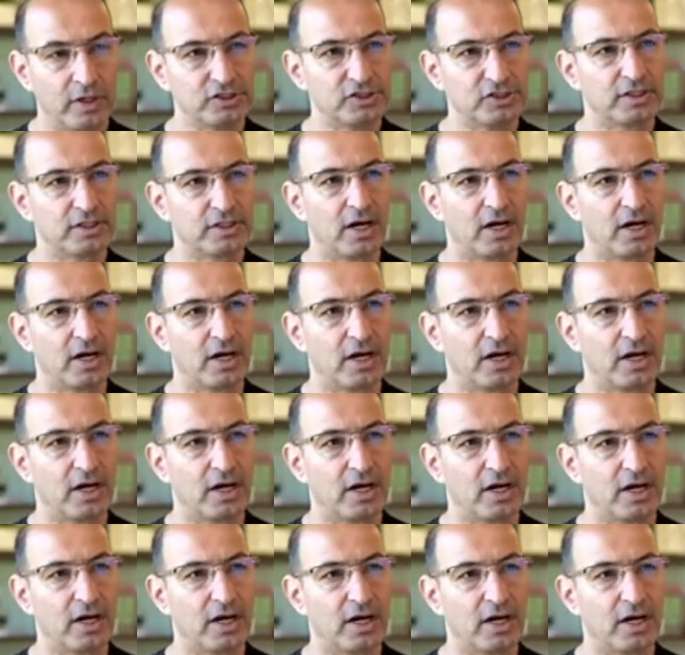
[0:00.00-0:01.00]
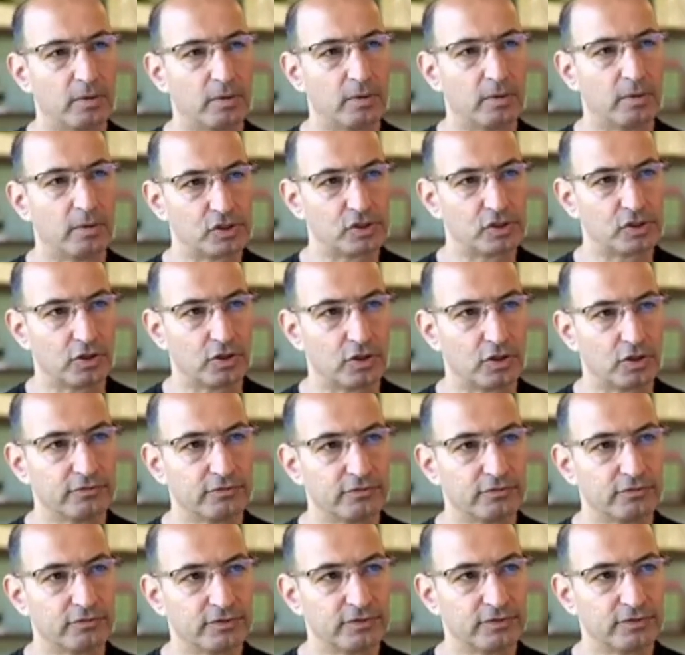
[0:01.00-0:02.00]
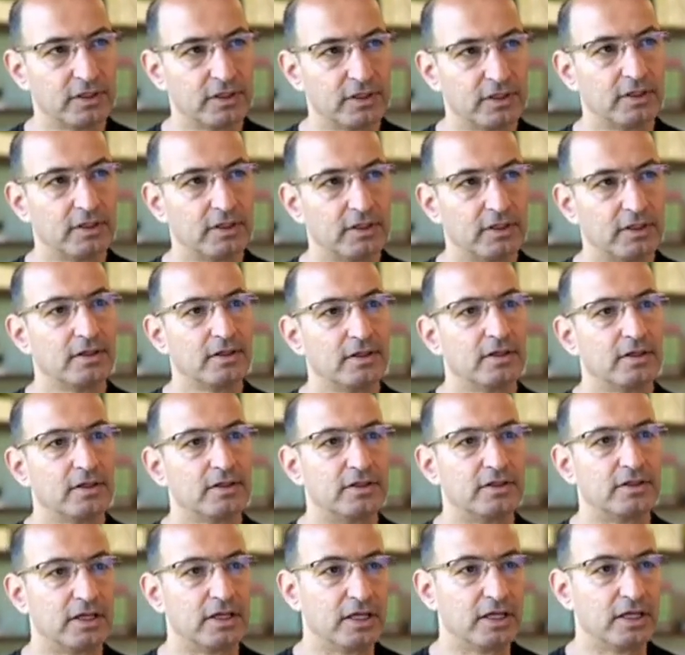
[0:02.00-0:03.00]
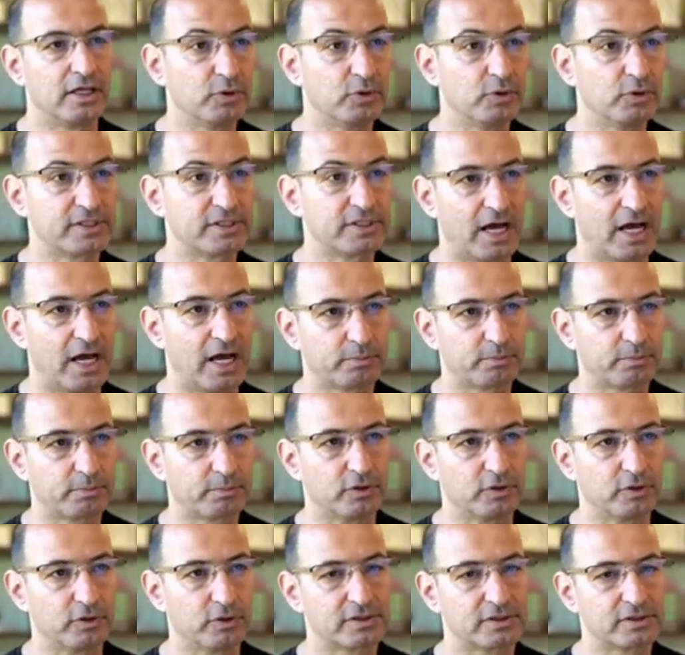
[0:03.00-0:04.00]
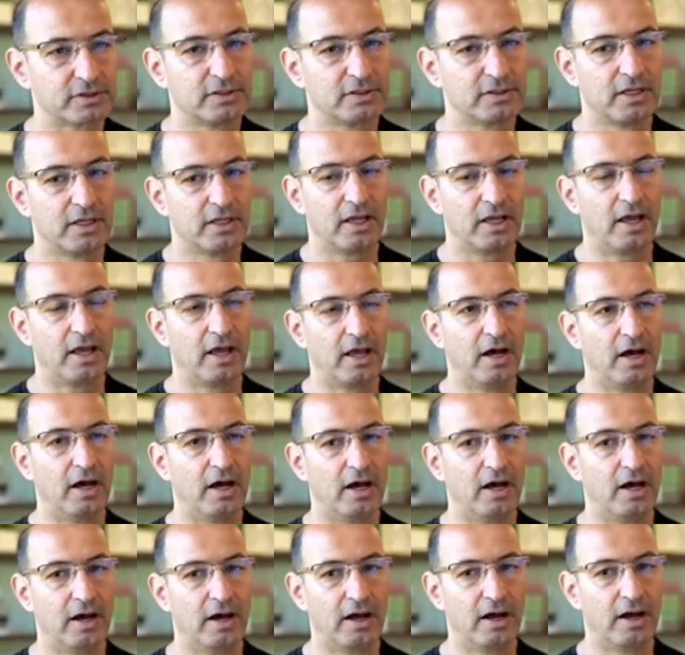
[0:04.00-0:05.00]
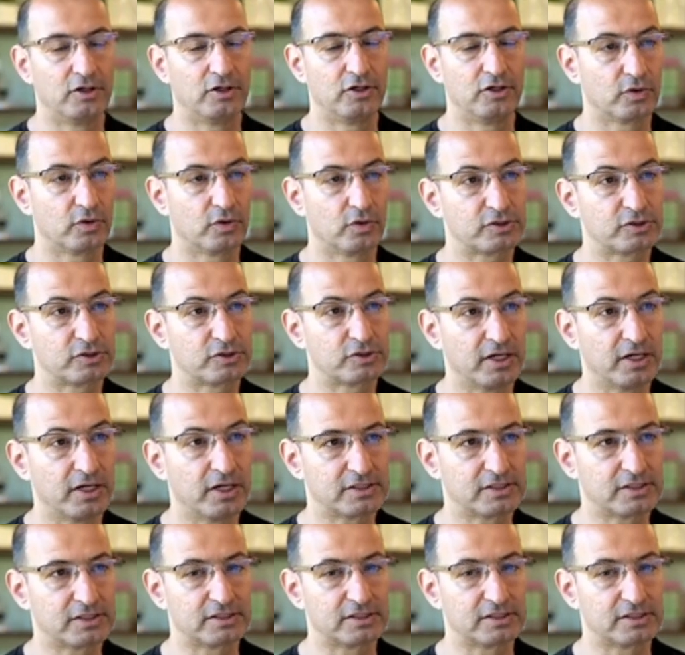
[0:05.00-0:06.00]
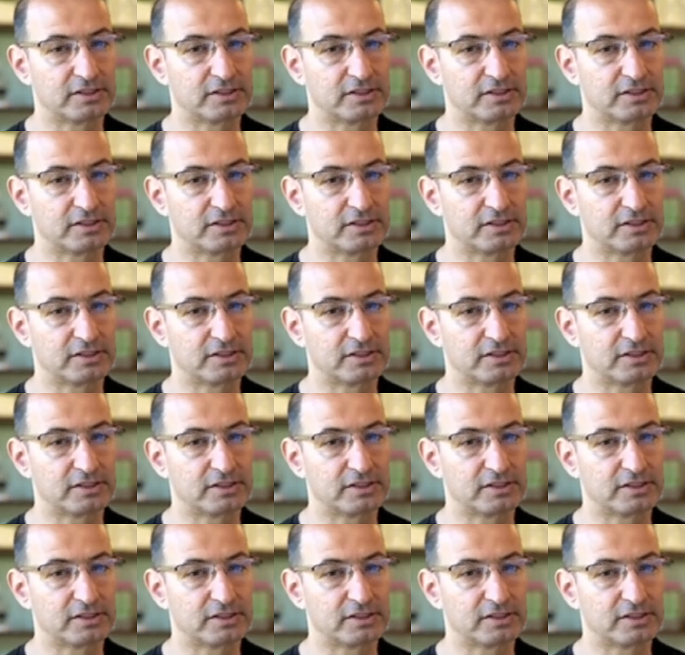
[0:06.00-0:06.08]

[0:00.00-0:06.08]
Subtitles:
are you there to observe the inputs and outputs and your responses? Do